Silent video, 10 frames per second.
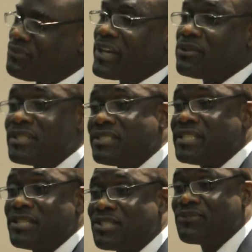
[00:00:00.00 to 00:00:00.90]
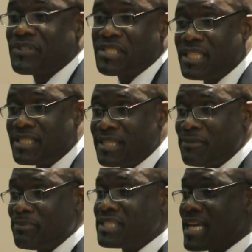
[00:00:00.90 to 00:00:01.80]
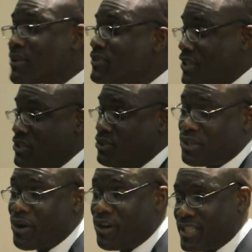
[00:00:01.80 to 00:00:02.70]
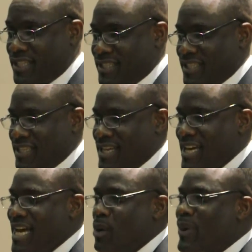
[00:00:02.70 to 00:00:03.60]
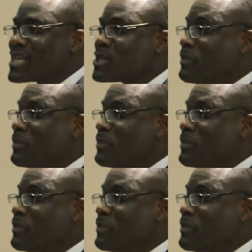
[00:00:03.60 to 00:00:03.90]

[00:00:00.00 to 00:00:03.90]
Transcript: to the federal detention facility in Decatur, New York, where I